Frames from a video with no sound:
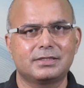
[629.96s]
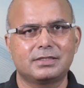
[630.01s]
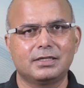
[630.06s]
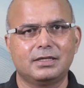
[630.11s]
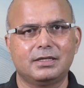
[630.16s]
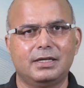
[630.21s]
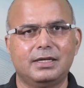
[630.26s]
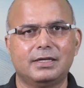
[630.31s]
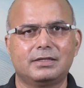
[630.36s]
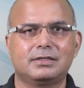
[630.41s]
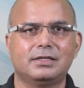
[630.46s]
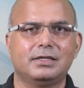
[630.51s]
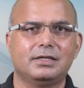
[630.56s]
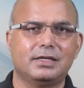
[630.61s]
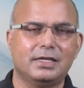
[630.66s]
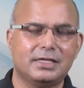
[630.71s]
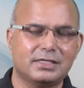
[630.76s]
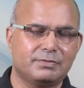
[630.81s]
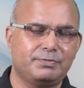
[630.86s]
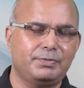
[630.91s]
district
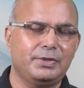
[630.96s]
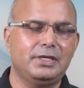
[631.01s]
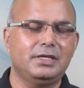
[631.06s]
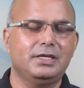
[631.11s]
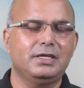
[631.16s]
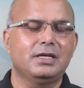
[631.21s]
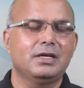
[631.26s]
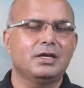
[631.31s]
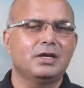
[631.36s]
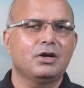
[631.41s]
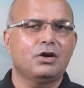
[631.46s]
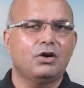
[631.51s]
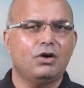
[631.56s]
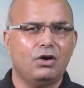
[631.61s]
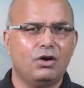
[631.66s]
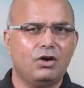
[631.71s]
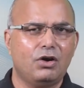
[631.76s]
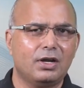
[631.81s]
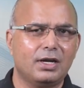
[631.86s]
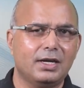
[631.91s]
collector, SP,
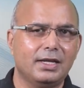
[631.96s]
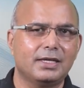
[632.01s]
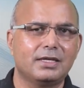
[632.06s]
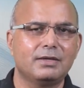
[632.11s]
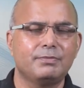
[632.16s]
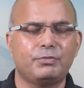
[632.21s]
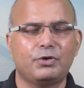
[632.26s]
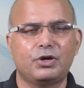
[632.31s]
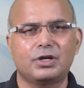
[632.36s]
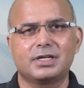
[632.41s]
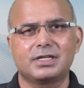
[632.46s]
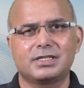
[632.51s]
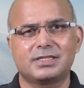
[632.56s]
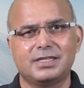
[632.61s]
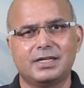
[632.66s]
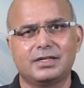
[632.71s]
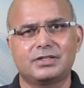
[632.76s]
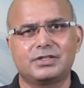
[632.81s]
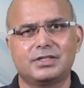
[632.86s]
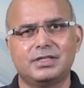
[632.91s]
or like important
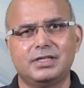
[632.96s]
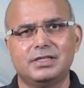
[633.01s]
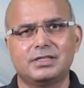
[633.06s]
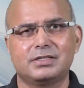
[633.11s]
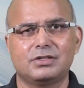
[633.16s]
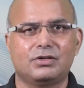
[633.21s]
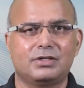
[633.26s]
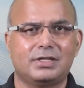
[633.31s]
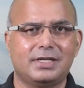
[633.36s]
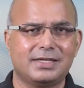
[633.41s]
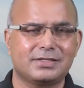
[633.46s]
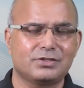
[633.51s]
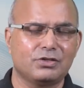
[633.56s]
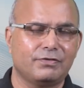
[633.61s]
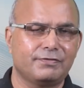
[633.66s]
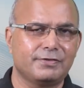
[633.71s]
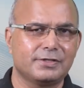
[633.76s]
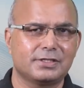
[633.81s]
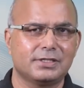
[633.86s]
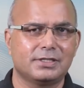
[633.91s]
secretaries or tax
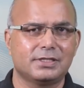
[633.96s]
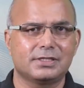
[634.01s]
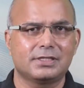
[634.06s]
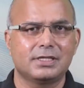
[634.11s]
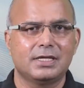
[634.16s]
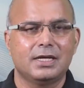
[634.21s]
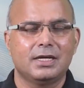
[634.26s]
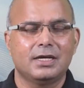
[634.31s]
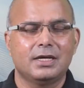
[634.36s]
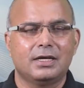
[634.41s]
officers.